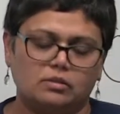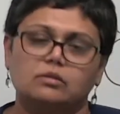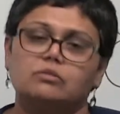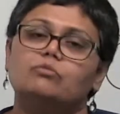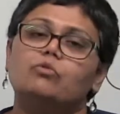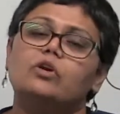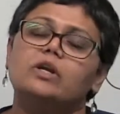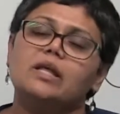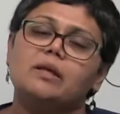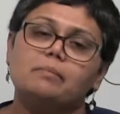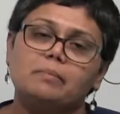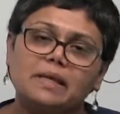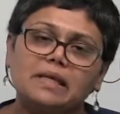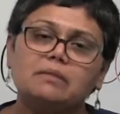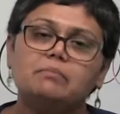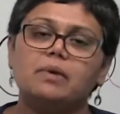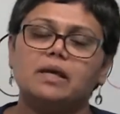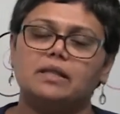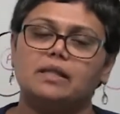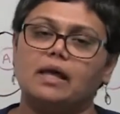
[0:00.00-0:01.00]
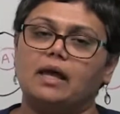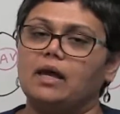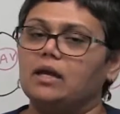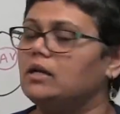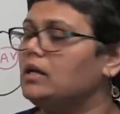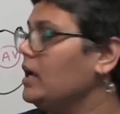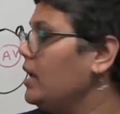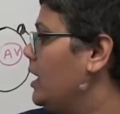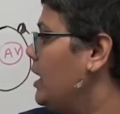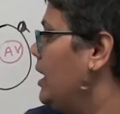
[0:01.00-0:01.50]
What I mean by that
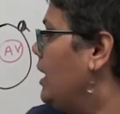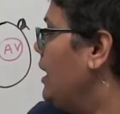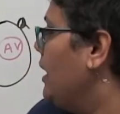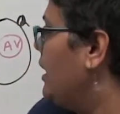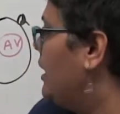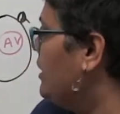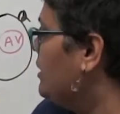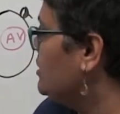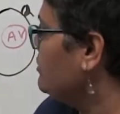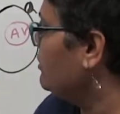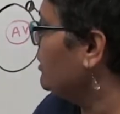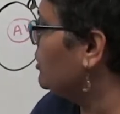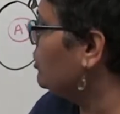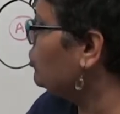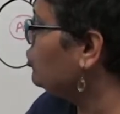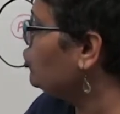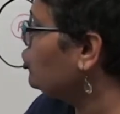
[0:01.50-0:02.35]
is when you